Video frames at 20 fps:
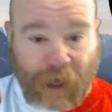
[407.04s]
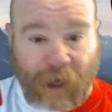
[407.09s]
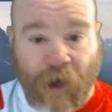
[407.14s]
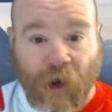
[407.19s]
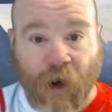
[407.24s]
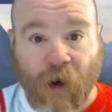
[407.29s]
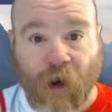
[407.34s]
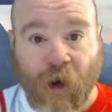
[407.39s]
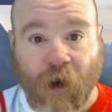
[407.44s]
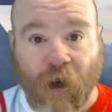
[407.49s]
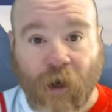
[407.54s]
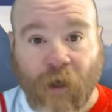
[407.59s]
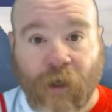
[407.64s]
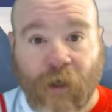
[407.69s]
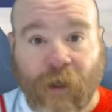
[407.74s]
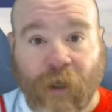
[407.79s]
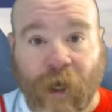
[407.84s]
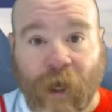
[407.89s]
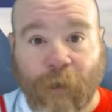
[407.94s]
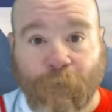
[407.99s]
car
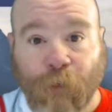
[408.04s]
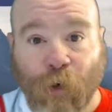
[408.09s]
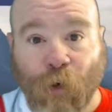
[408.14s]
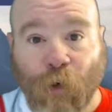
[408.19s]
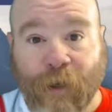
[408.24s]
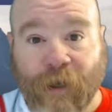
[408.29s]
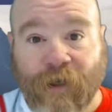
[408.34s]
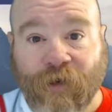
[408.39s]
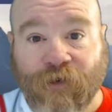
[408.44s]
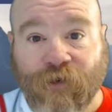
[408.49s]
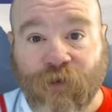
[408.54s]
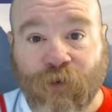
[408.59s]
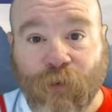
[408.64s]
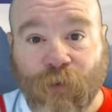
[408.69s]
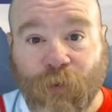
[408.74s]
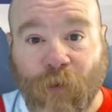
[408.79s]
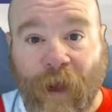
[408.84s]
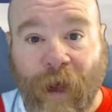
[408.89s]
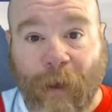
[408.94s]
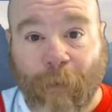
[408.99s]
got broke into
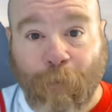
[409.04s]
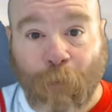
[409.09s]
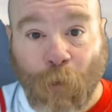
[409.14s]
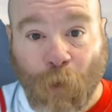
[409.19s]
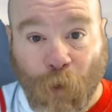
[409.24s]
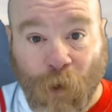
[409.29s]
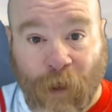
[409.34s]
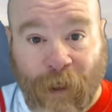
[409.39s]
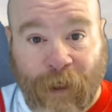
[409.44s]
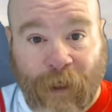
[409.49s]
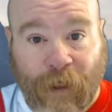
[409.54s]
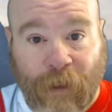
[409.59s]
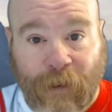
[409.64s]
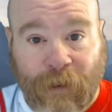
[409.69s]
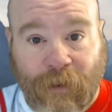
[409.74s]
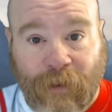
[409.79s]
that morning.